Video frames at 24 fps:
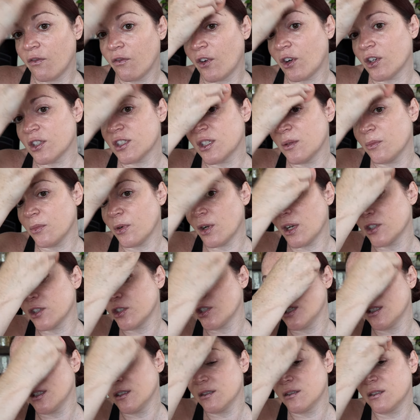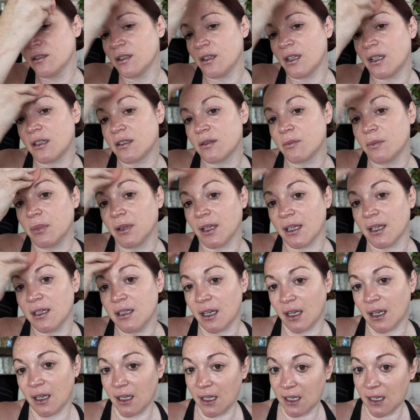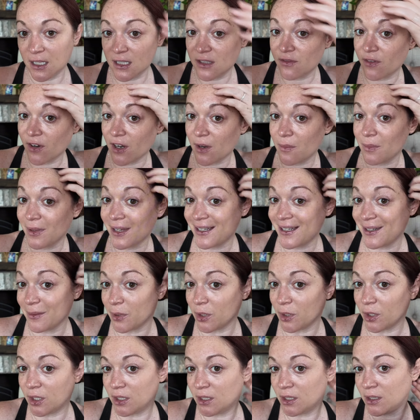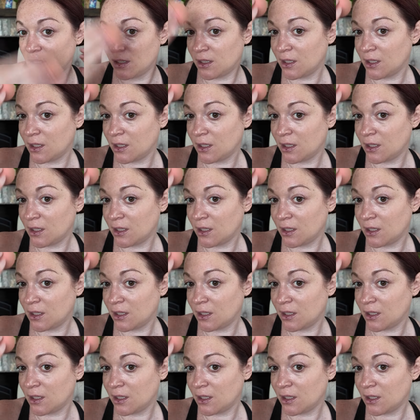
First impressions, it's blending. It is very blendable.